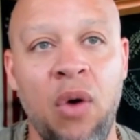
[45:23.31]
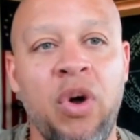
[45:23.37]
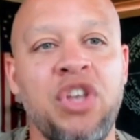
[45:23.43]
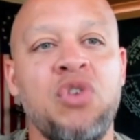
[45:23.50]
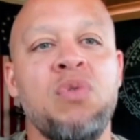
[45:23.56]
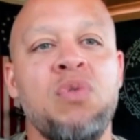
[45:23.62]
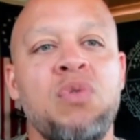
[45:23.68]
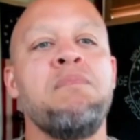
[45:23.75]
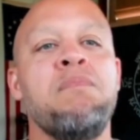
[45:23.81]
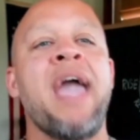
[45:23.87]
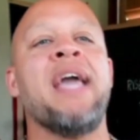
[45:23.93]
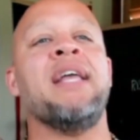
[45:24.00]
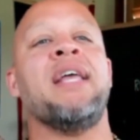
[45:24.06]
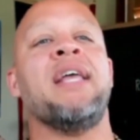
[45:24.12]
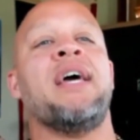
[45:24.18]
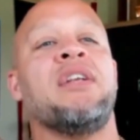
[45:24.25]
when you
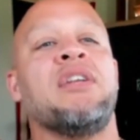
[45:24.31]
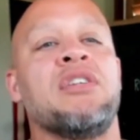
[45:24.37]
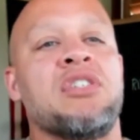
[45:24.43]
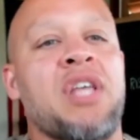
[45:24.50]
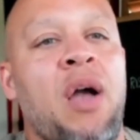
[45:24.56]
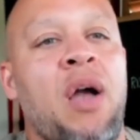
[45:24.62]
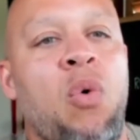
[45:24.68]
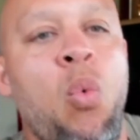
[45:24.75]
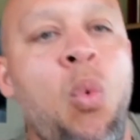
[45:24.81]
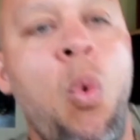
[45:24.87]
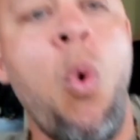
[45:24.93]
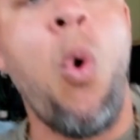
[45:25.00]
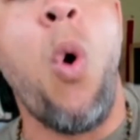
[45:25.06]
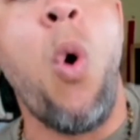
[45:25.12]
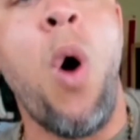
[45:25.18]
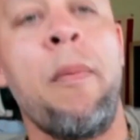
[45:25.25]
made it, it's like,
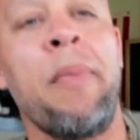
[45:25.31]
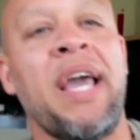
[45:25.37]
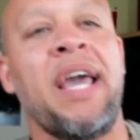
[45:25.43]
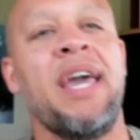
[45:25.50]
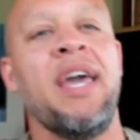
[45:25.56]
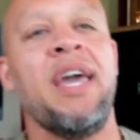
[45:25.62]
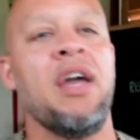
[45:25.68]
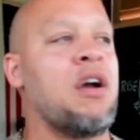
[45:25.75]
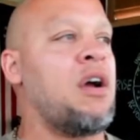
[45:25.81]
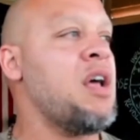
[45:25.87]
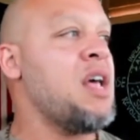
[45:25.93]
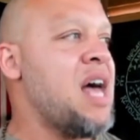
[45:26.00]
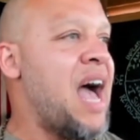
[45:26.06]
whoa, I'm here.